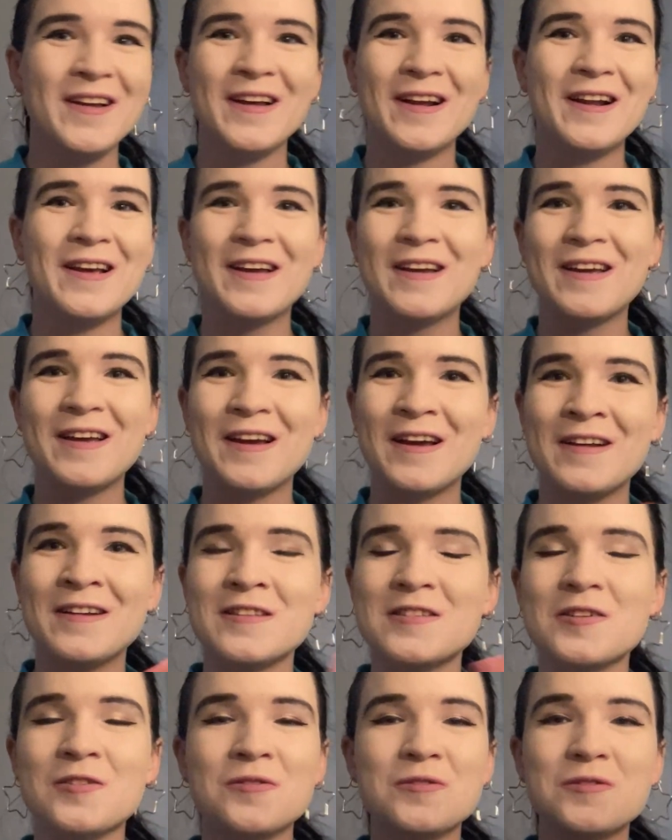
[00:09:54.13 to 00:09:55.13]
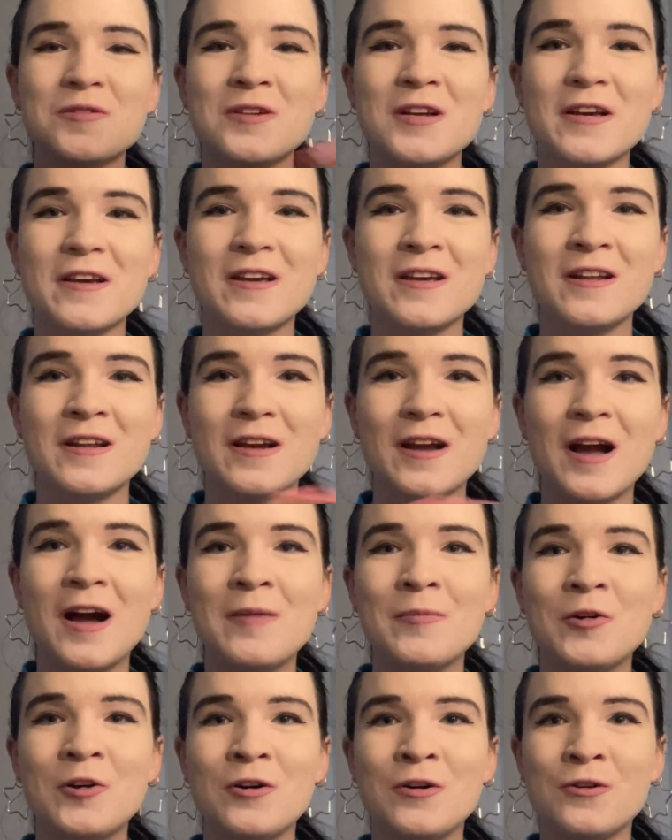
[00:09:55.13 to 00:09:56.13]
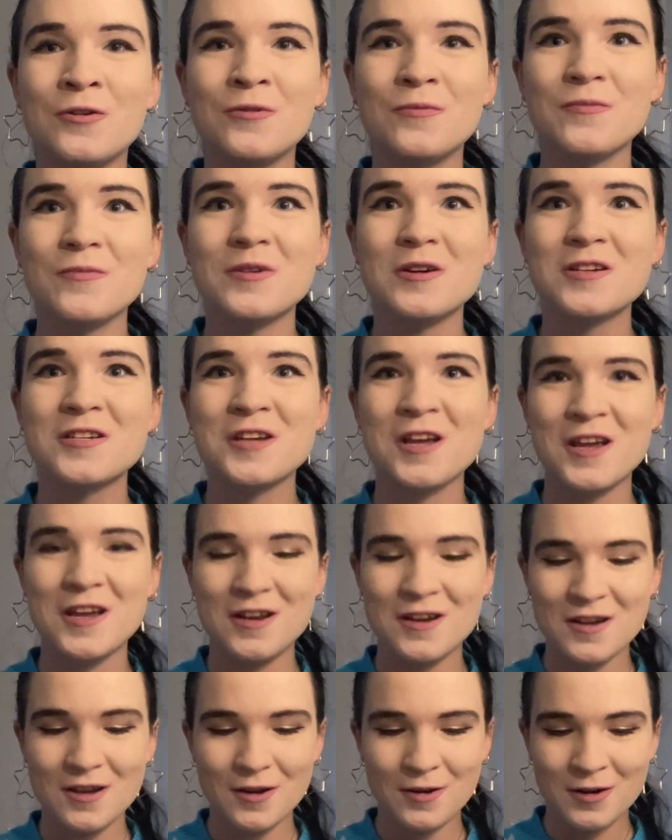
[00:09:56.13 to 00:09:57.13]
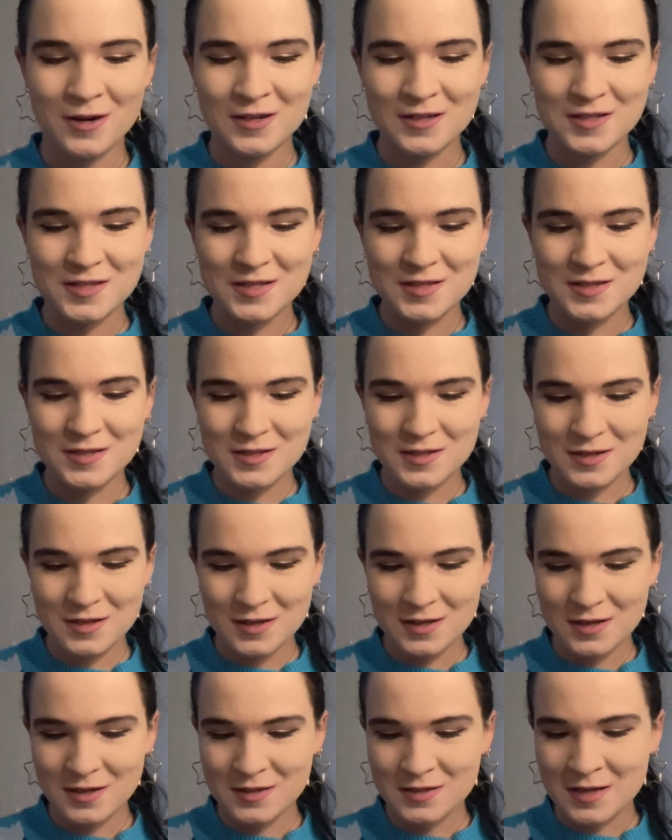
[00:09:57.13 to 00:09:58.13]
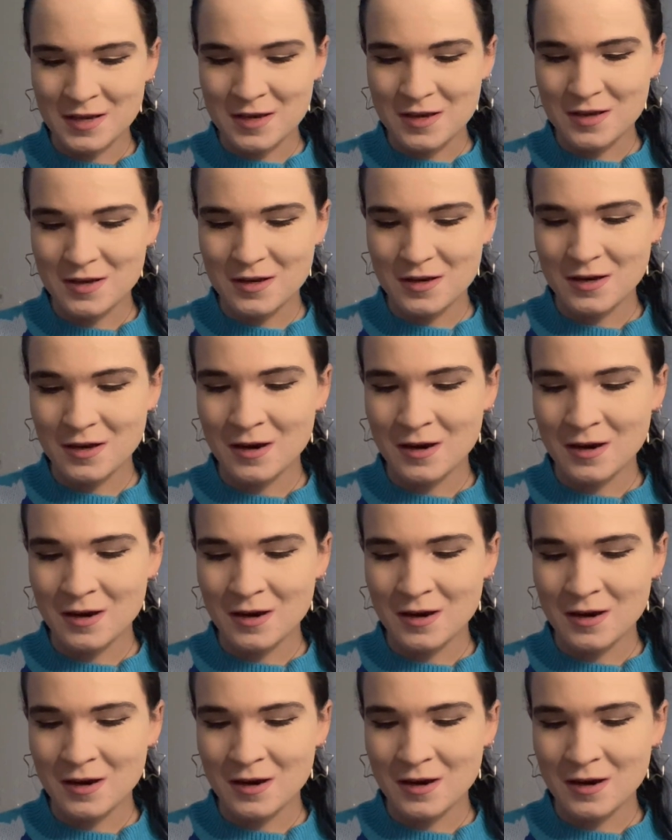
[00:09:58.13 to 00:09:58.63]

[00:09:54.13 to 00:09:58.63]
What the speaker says: like, and it's also like in a camel shade, let's say.